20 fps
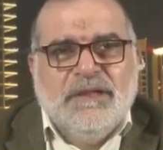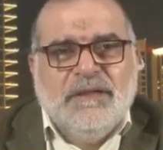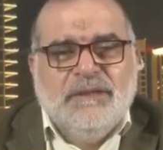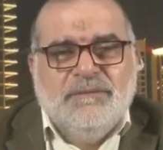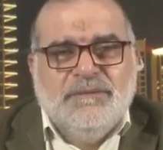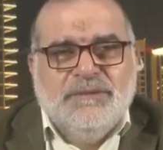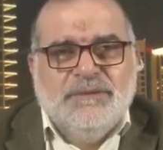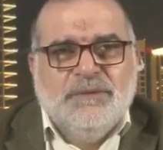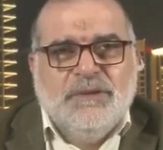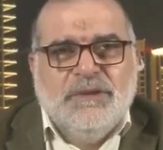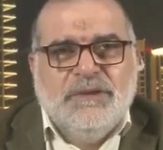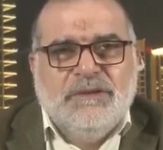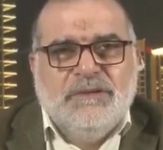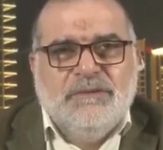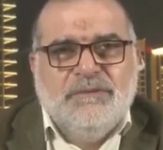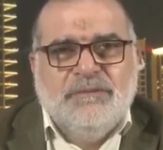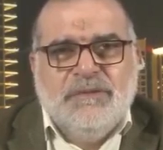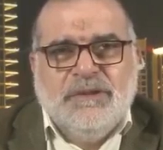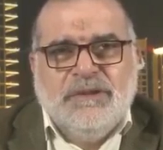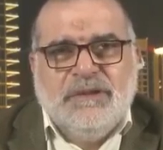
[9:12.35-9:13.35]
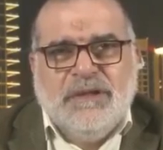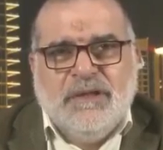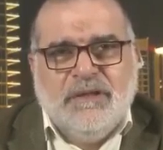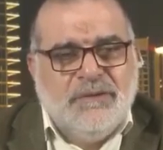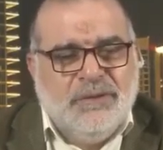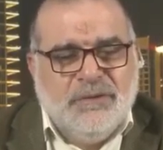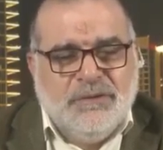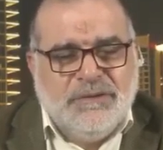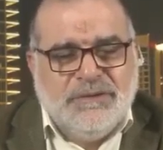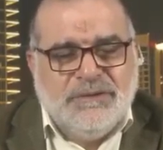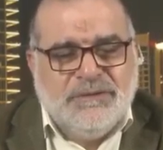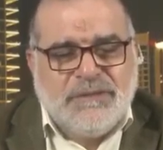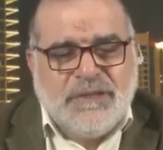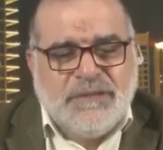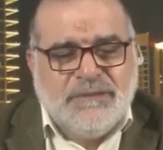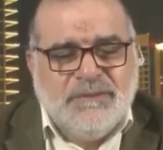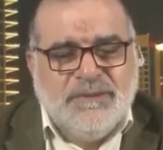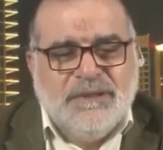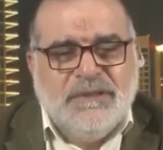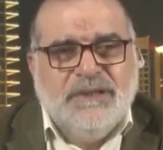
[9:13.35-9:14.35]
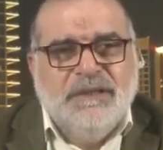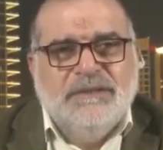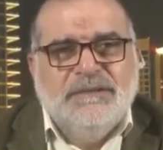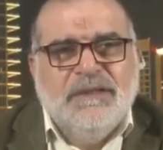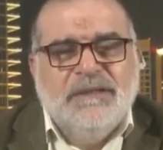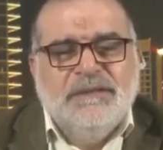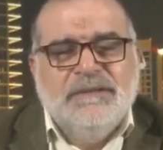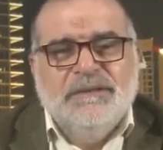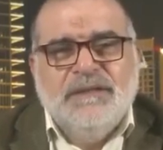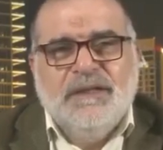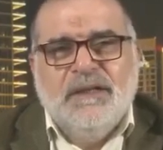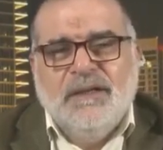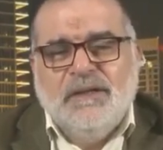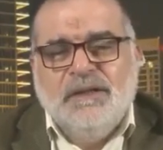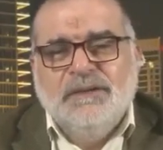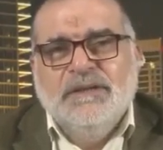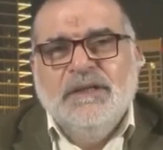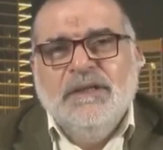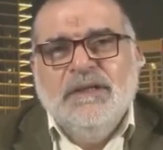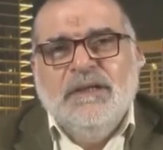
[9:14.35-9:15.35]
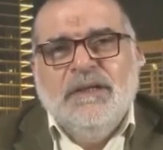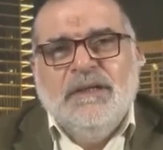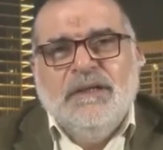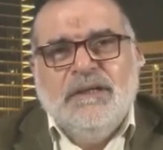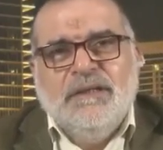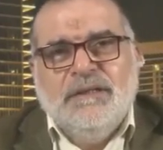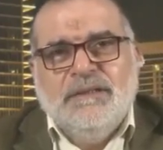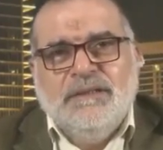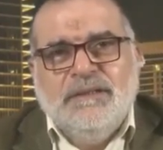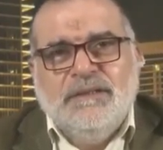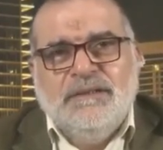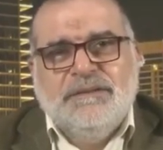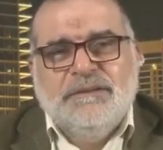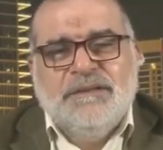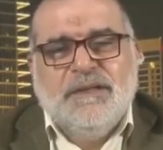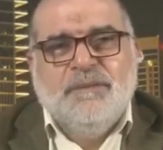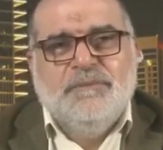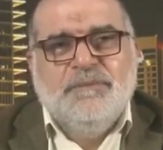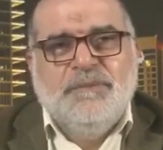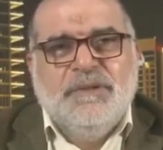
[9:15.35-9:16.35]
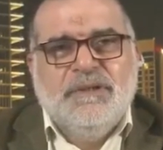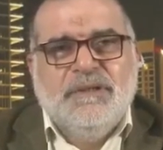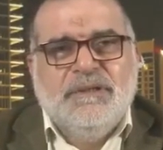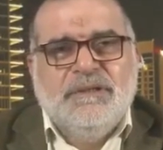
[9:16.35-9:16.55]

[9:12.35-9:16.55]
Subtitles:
times when I know this has been reiterated a lot, the Trump